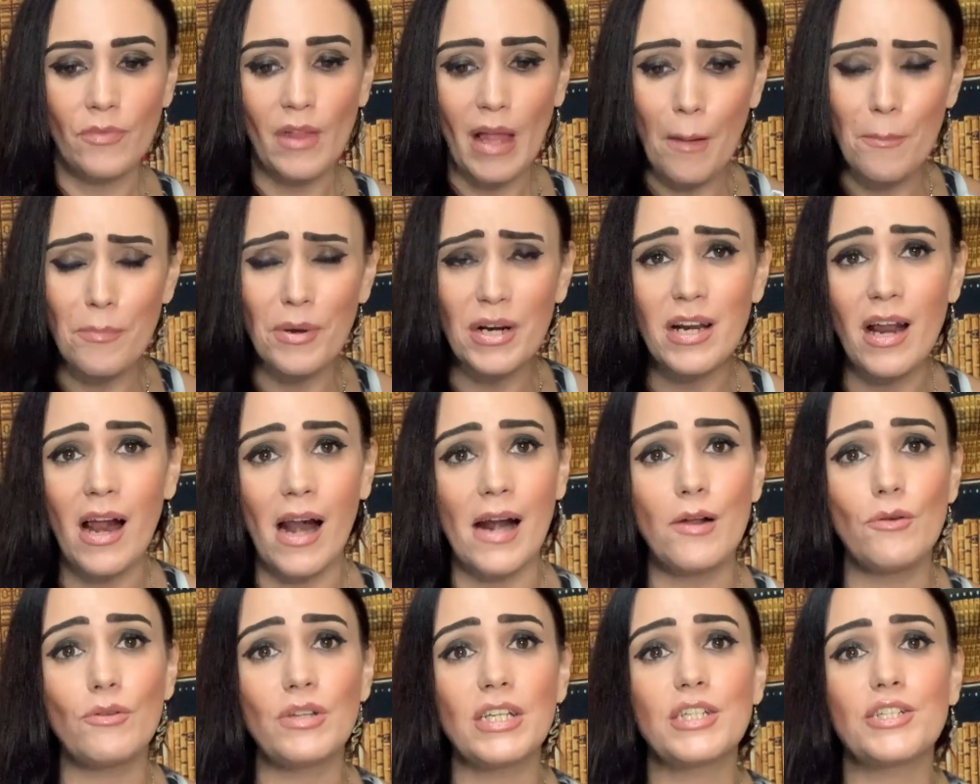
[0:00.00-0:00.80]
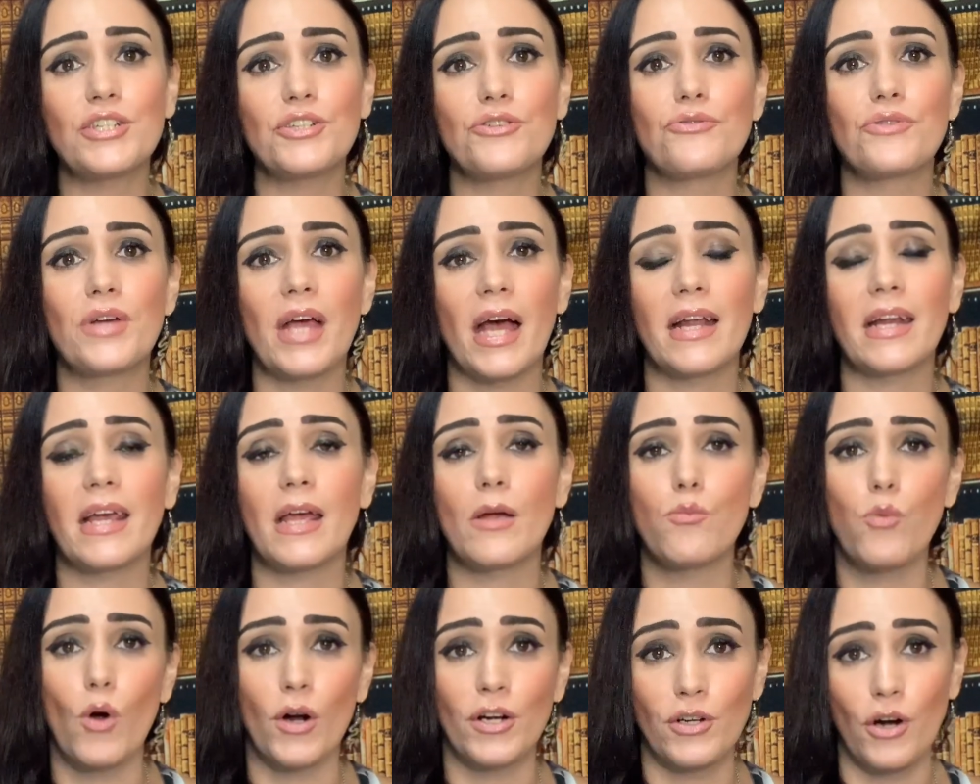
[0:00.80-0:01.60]
But not only do you get a
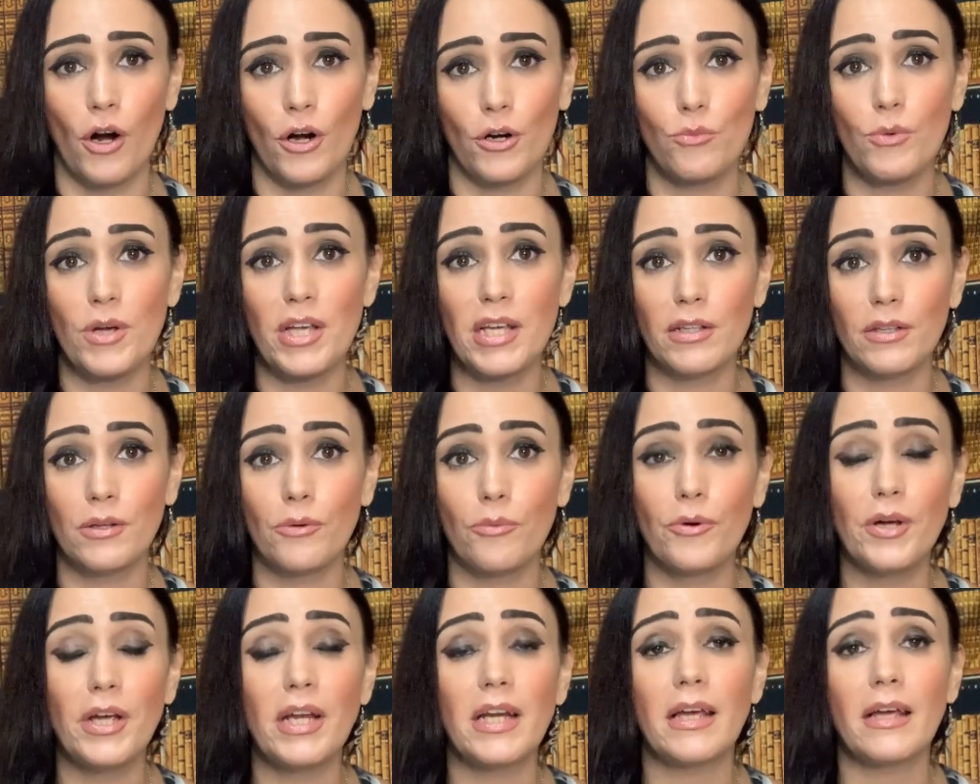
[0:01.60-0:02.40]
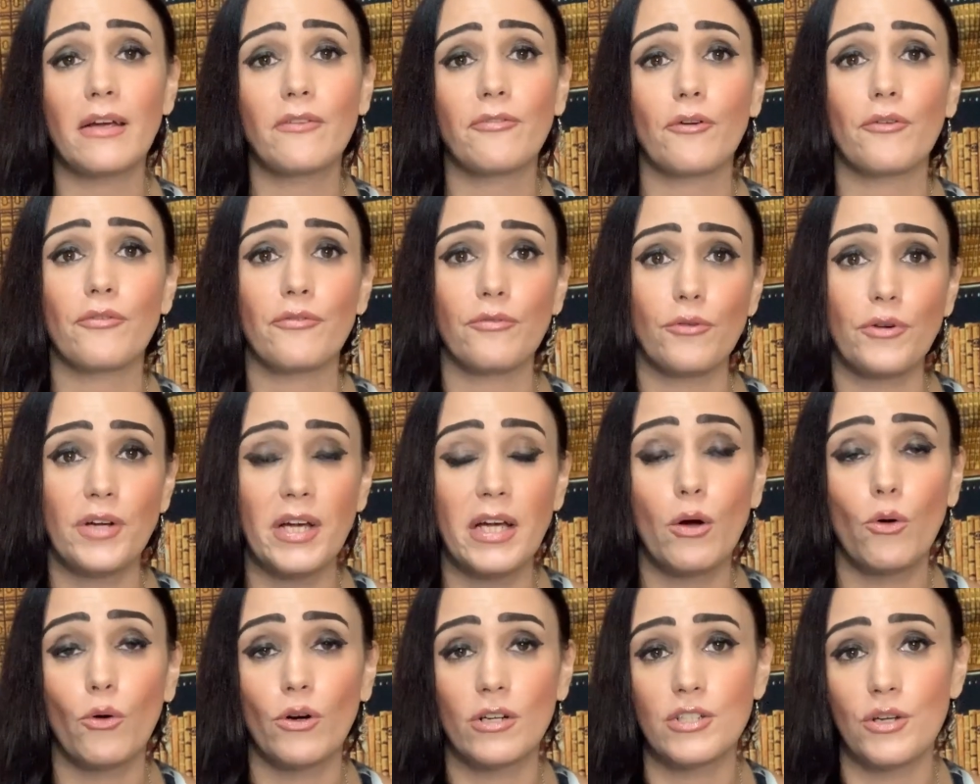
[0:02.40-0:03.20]
1-card weekly reading for free
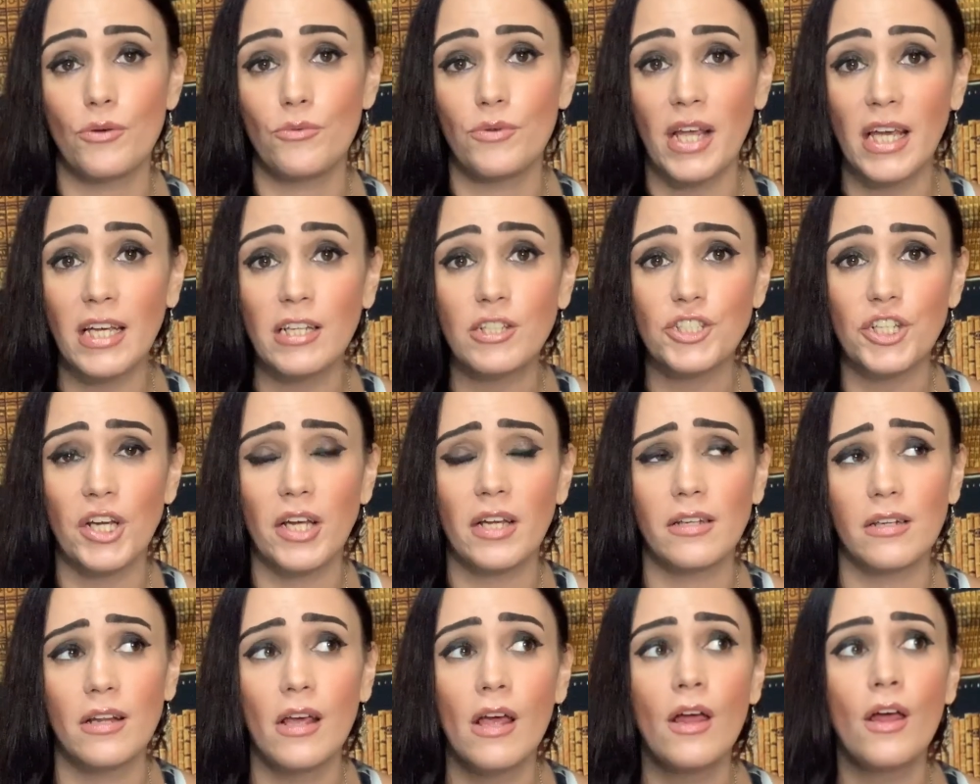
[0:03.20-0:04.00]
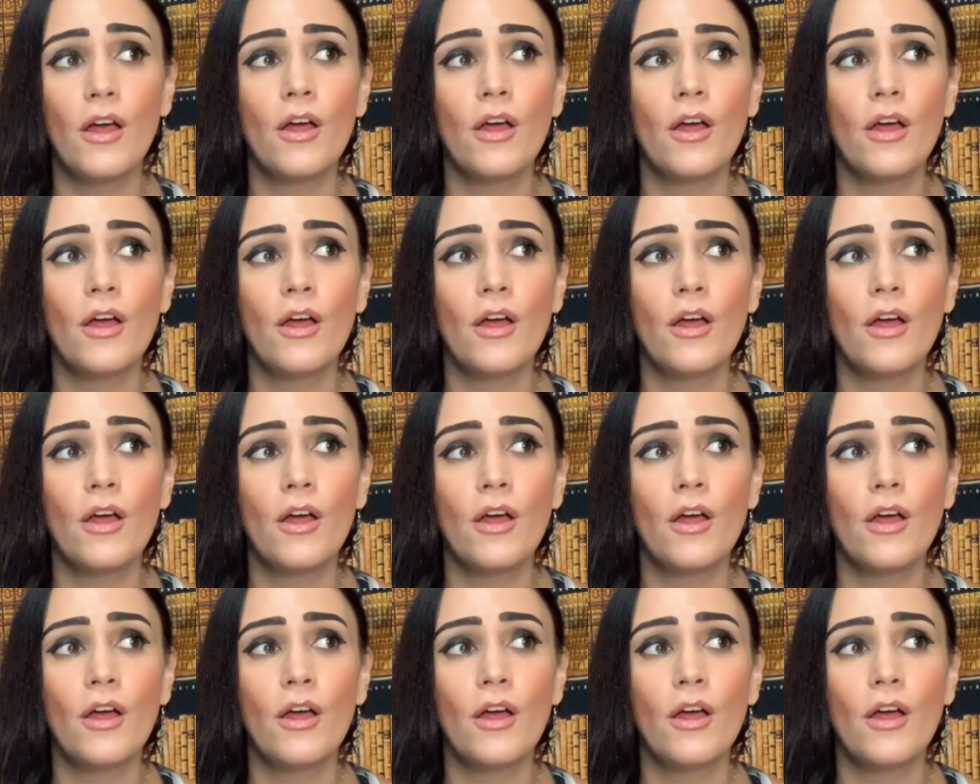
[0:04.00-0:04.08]
or donation,